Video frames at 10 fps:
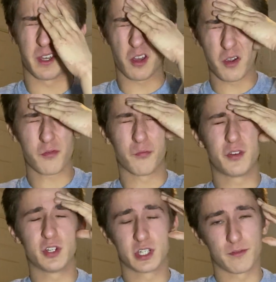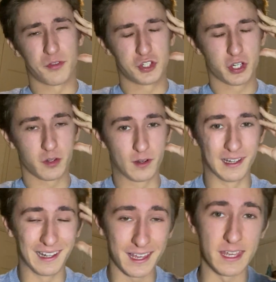The guy from Fugitive of the Judoon,
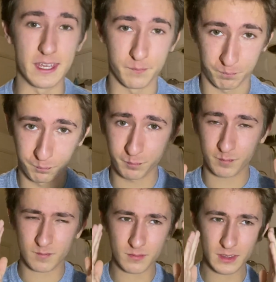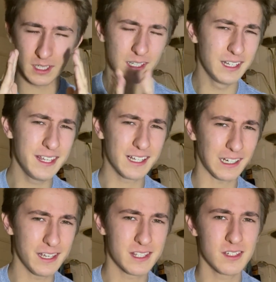Lee
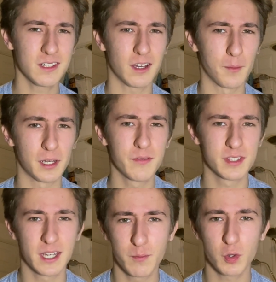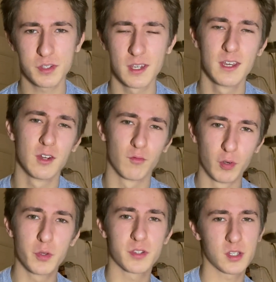Clayton, I believe his name was,
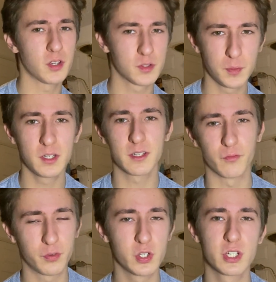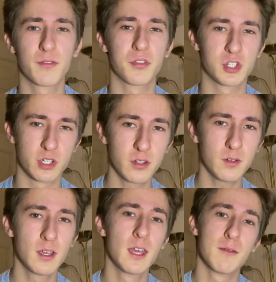Ruth's husband in Fugitive of the
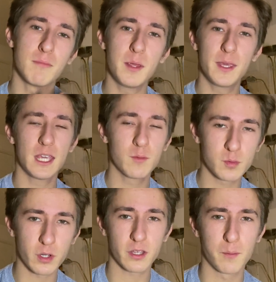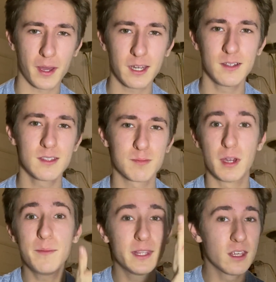Judoon. Maybe he was one of the companions.
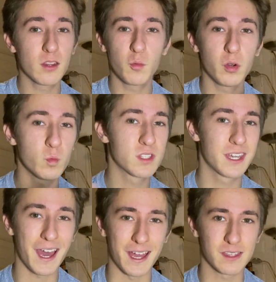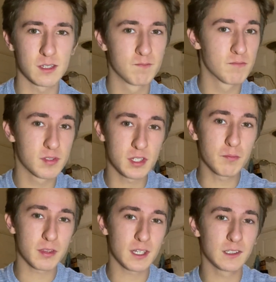Maybe the other one was Gat.
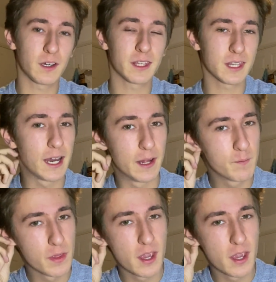Something like that.